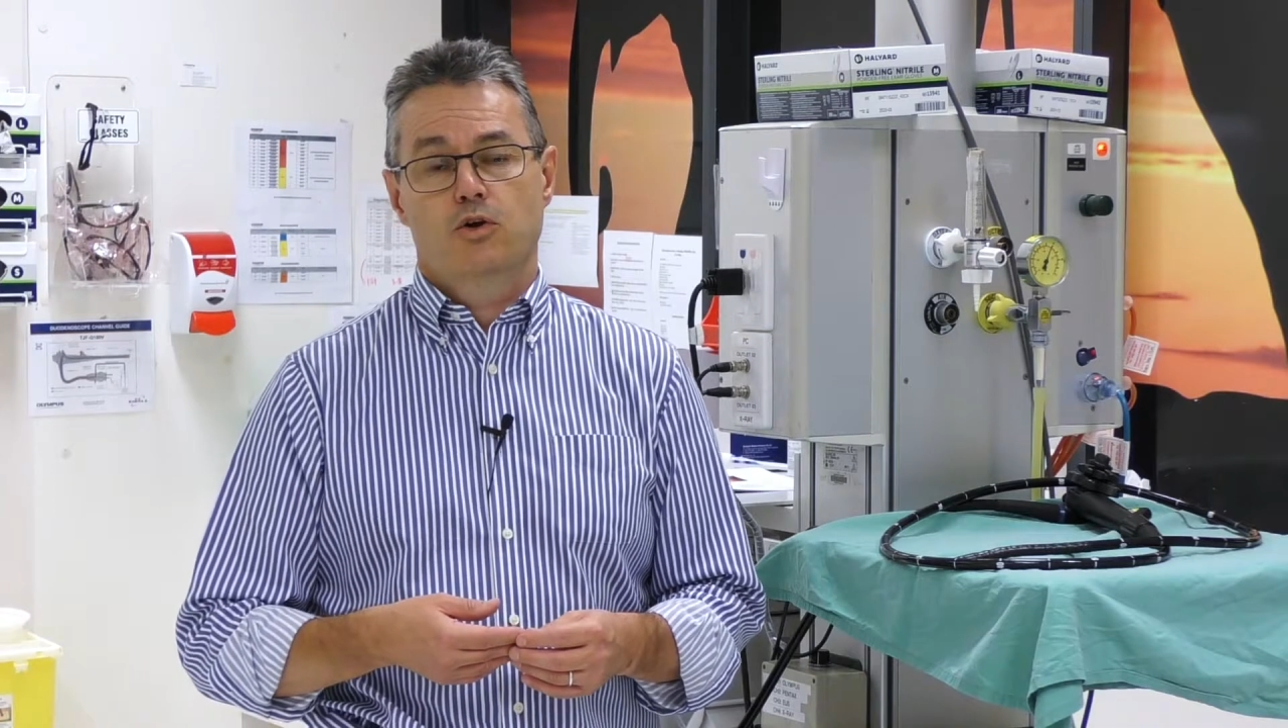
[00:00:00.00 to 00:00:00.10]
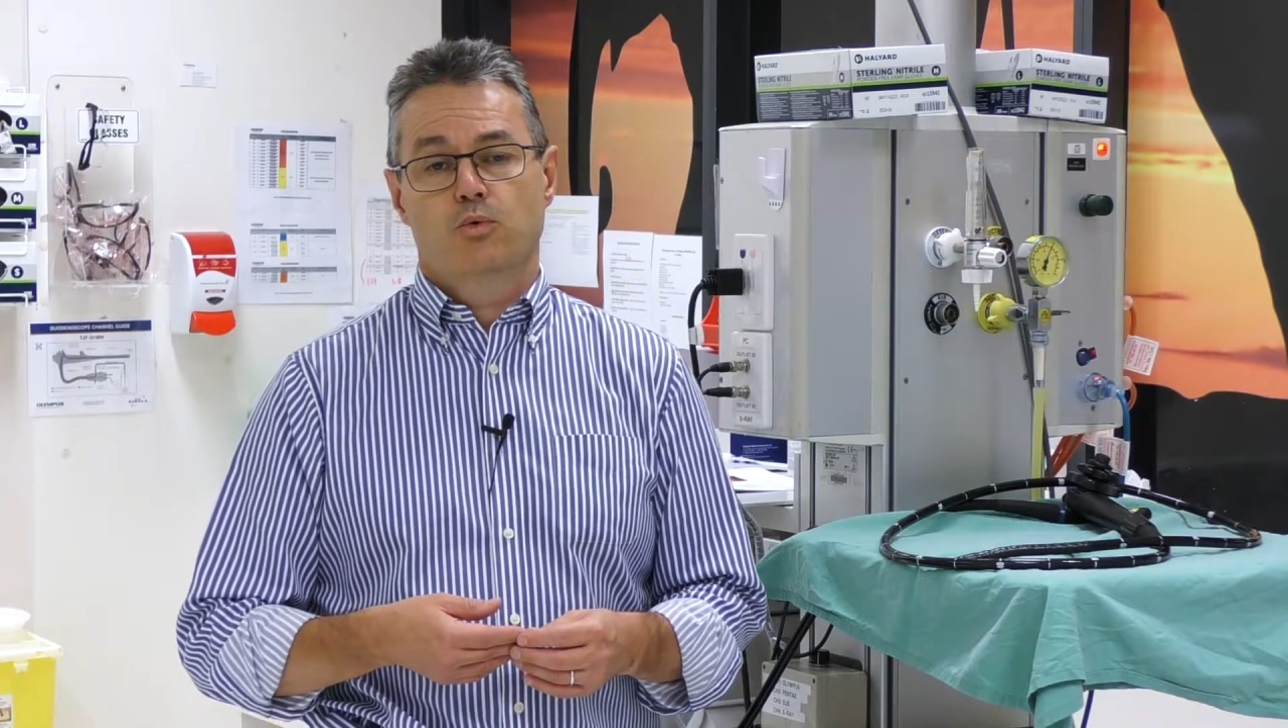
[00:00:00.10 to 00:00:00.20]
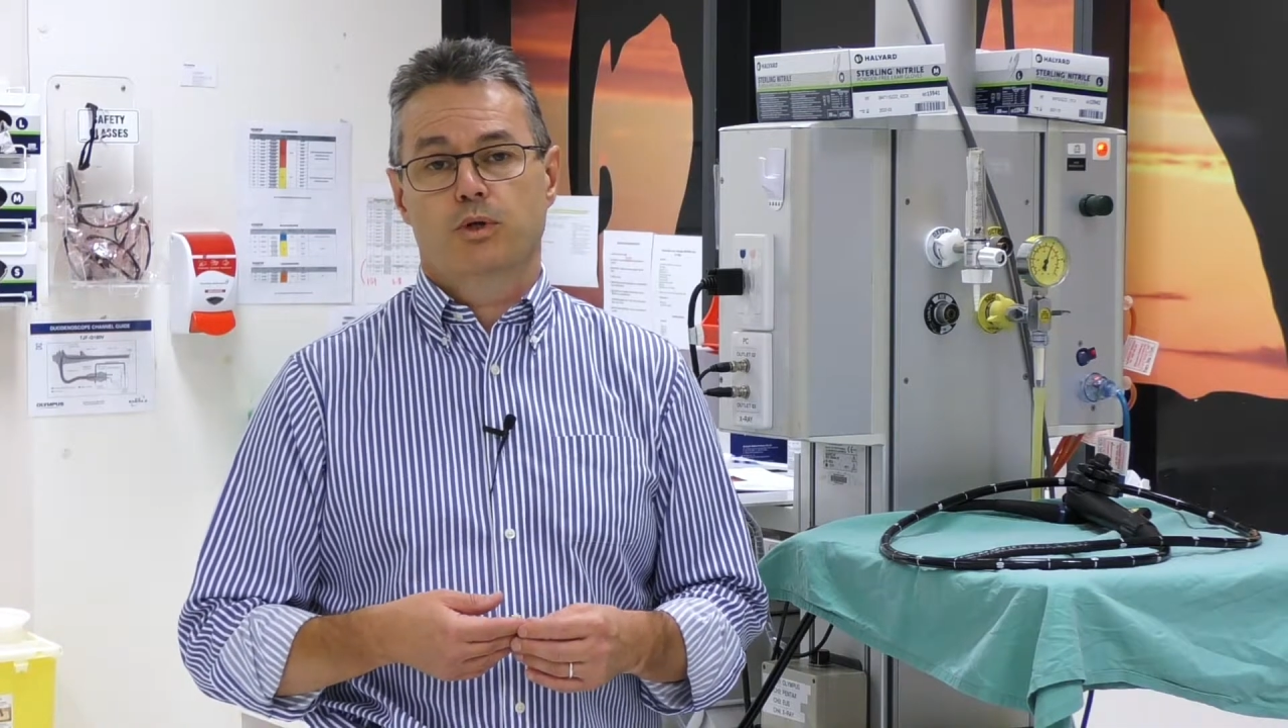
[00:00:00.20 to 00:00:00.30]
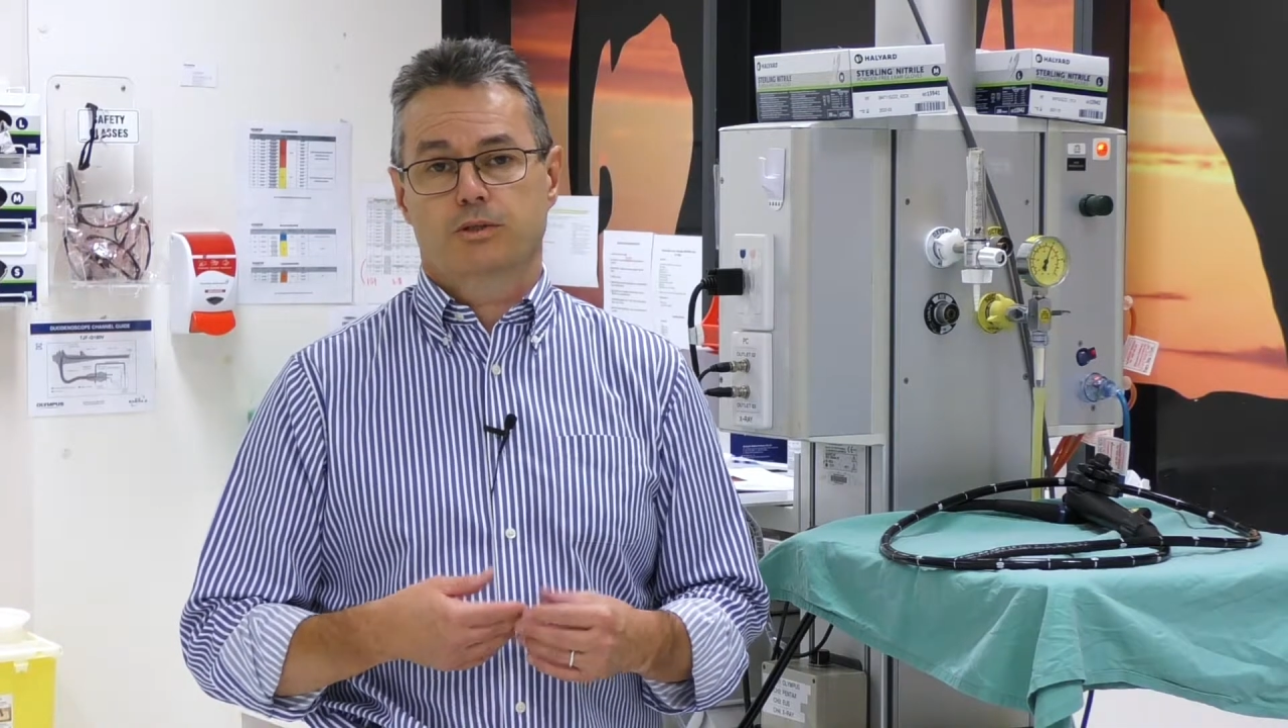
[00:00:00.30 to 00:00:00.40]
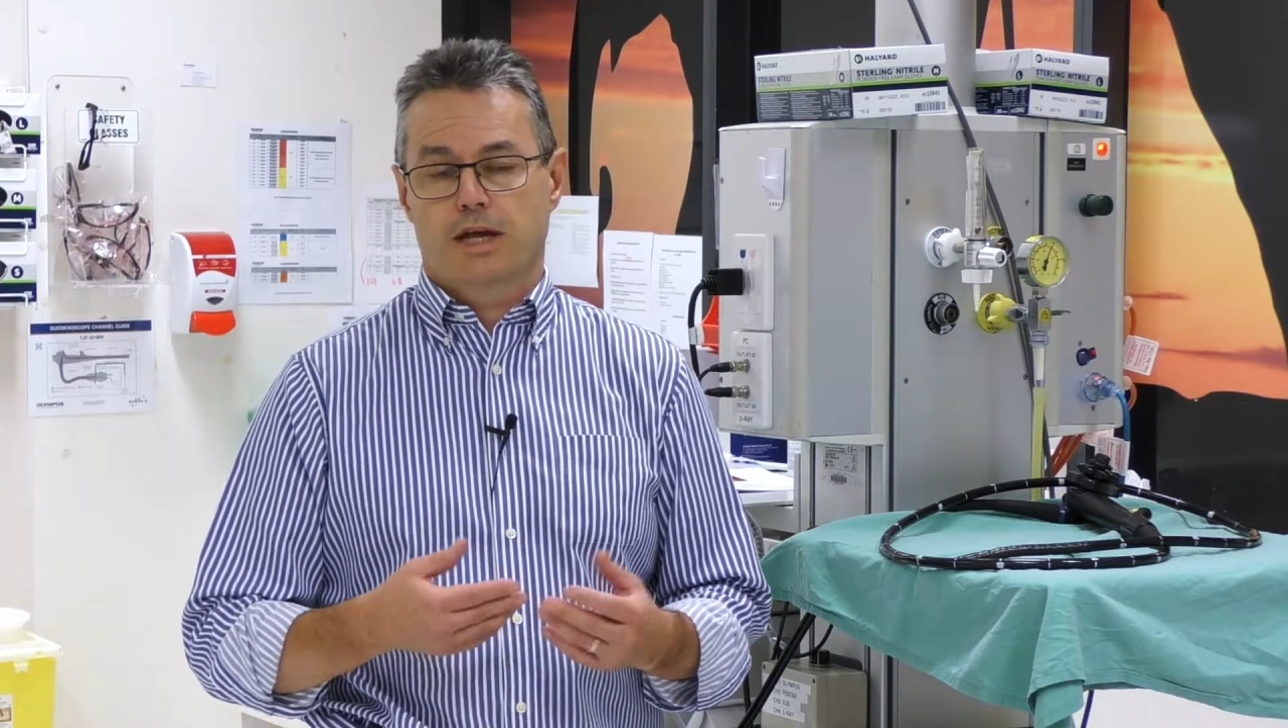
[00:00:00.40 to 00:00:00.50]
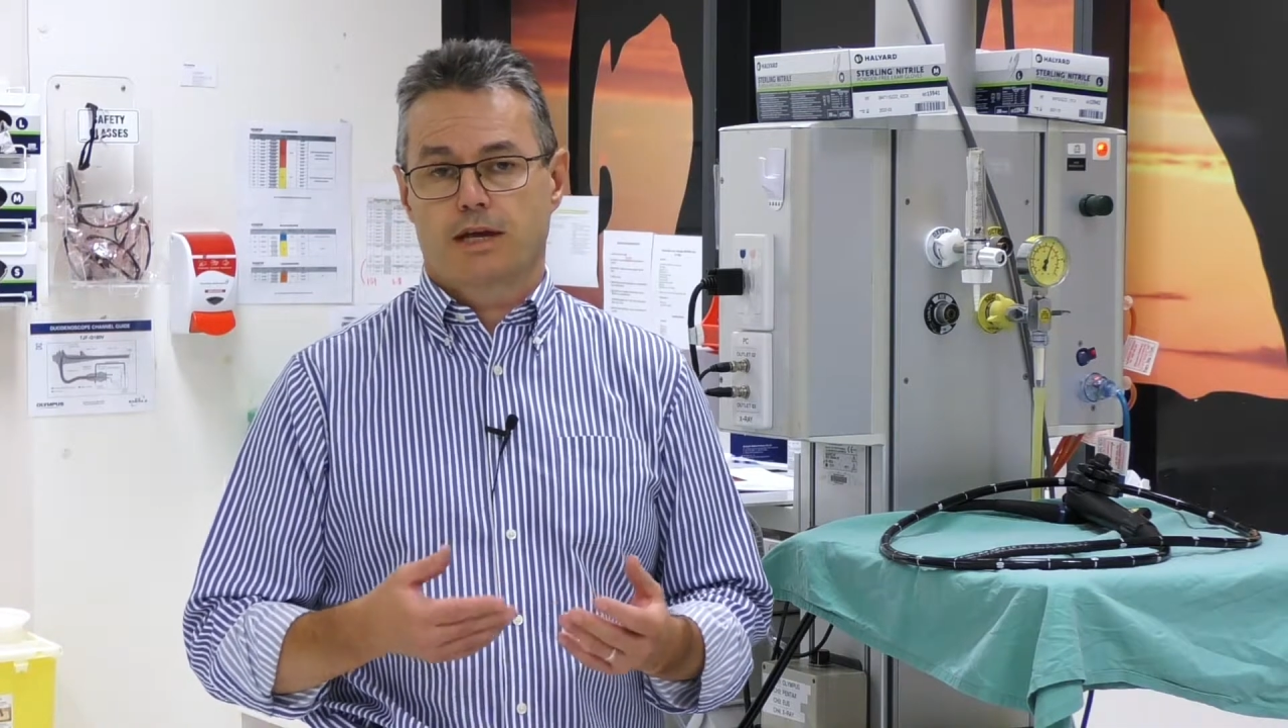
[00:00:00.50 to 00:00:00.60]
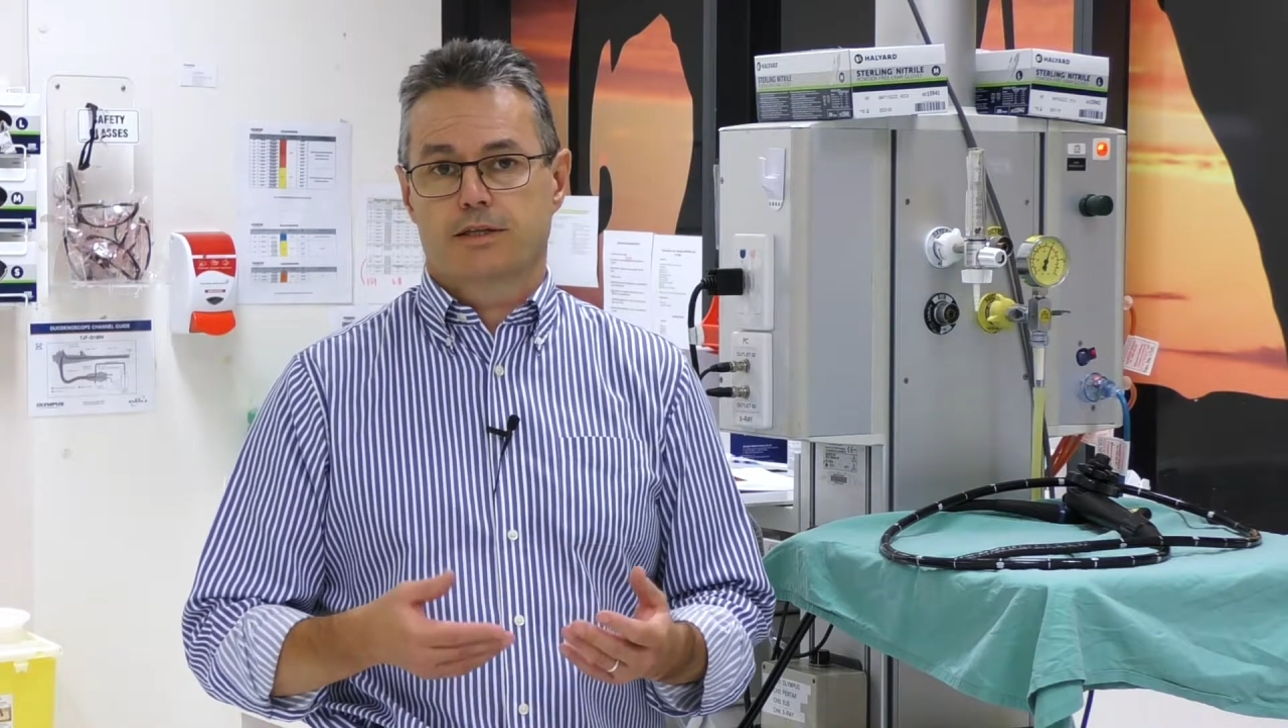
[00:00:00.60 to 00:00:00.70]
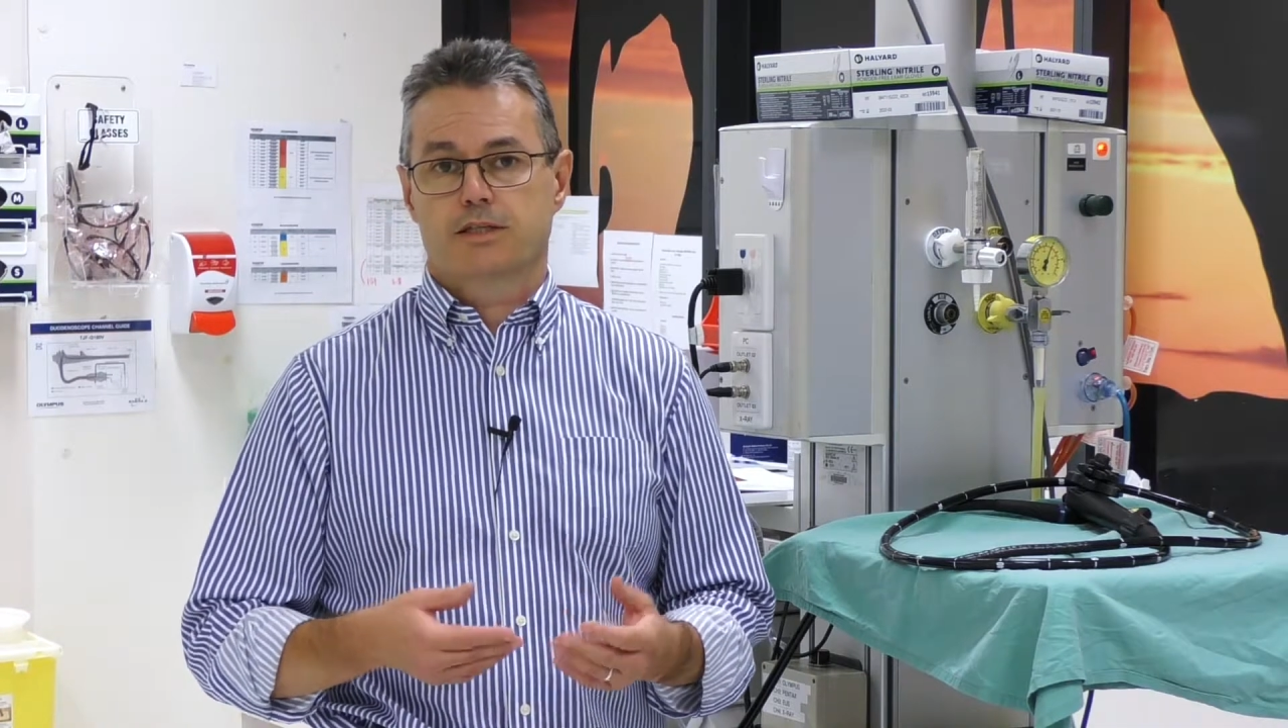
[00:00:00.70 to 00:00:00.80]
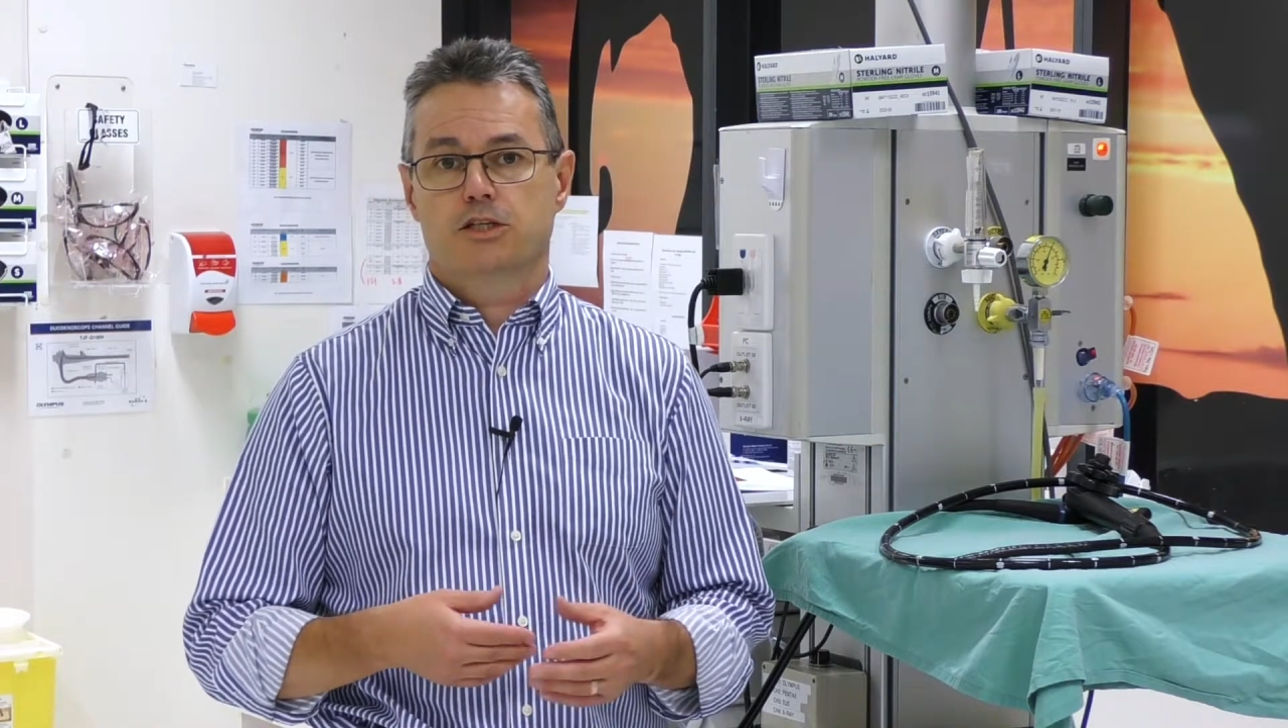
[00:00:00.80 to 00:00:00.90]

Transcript: We'll take this